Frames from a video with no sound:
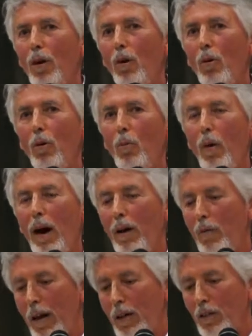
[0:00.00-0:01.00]
the whole
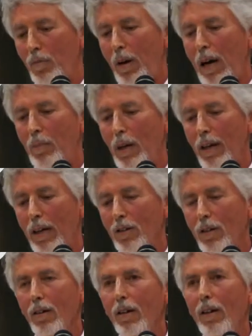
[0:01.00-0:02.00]
wide range of
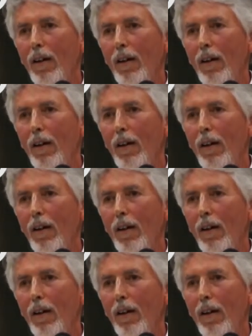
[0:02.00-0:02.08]
population.